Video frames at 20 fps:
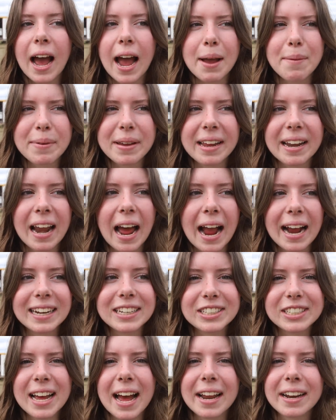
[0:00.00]
I mean
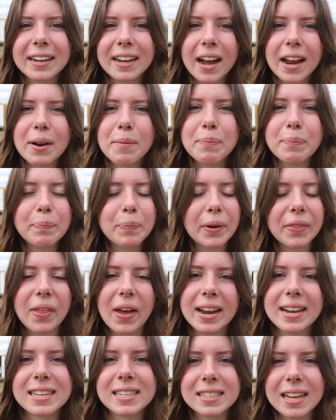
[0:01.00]
I just had to kind of put
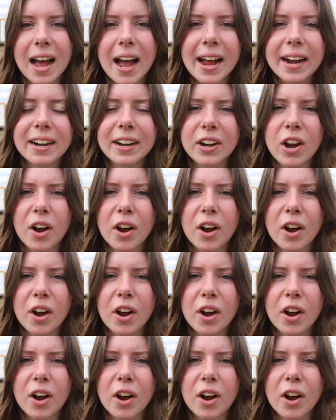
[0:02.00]
that aside